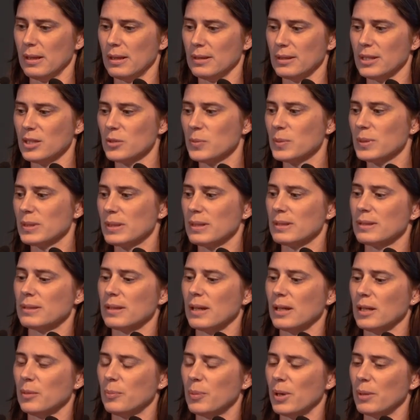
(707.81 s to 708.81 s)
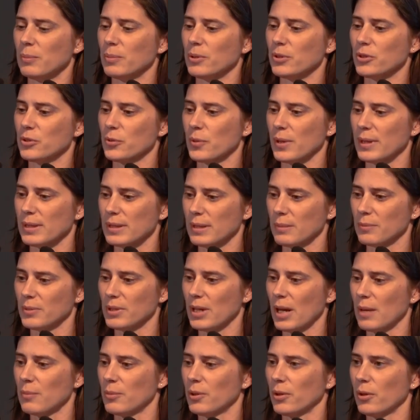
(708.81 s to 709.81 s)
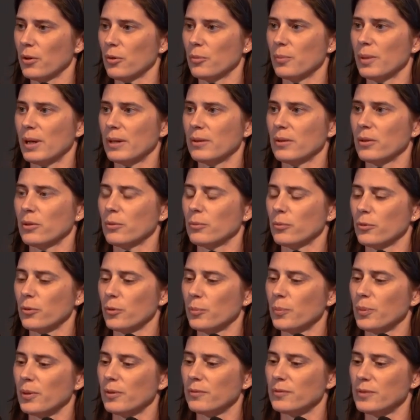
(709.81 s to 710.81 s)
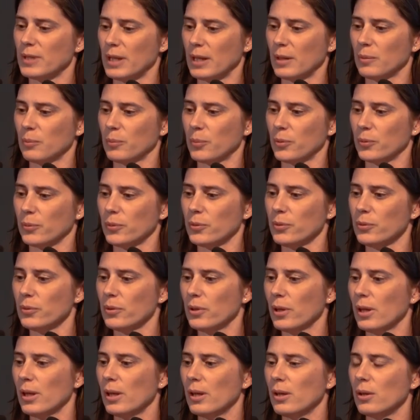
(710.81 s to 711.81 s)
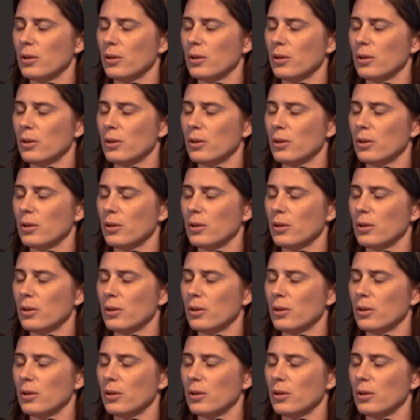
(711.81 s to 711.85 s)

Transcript: This was a study published quite some time ago by the group of Dan Baruch,